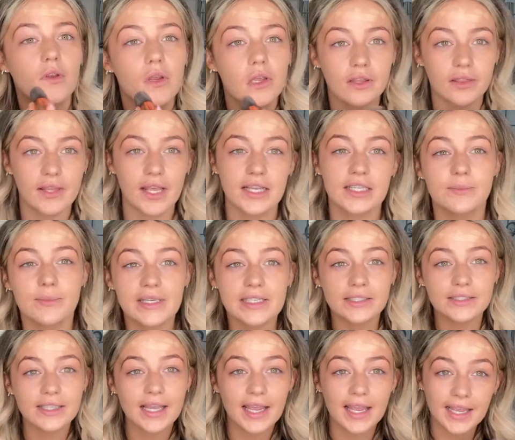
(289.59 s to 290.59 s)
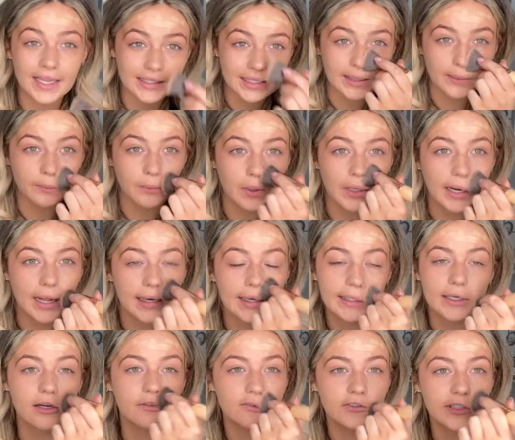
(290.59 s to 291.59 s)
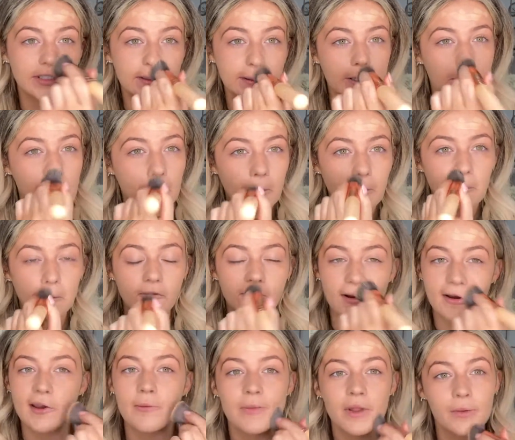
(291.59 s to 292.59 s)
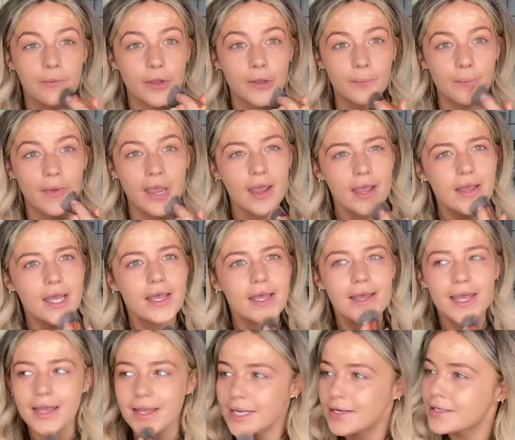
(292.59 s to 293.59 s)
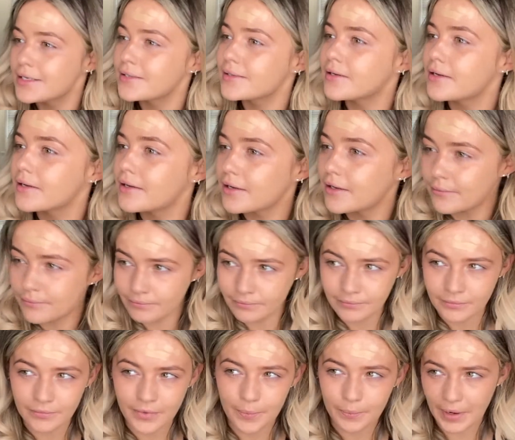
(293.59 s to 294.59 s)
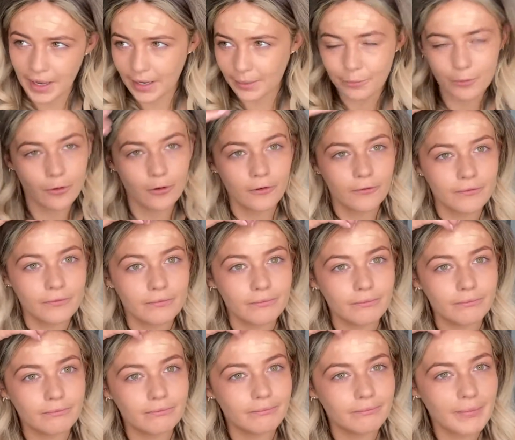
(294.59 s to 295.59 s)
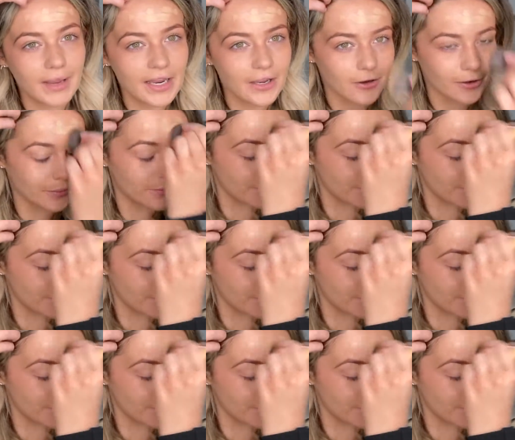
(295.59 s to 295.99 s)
There's me saying I didn't want any coverage or very minimum, and I'm applying more makeup.